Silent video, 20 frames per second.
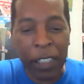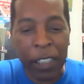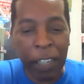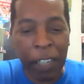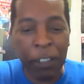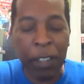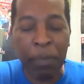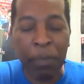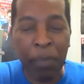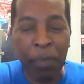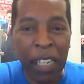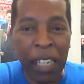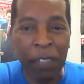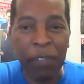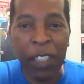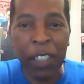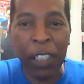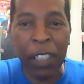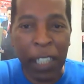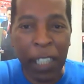Derek
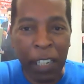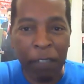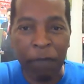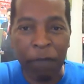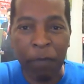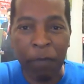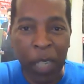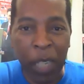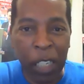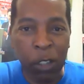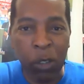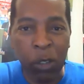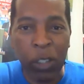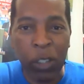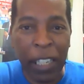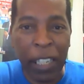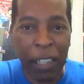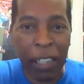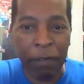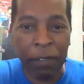Melvin left,
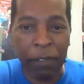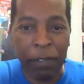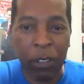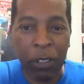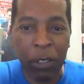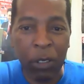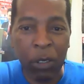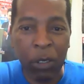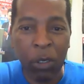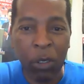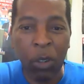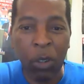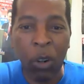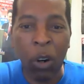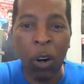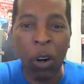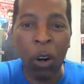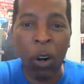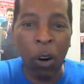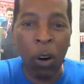Mello left,
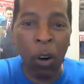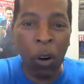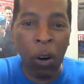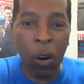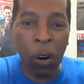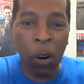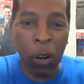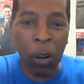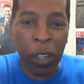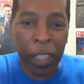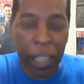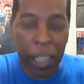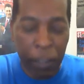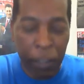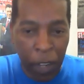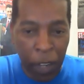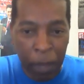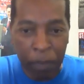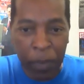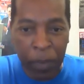or
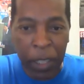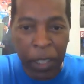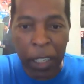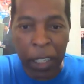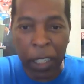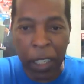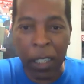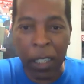give up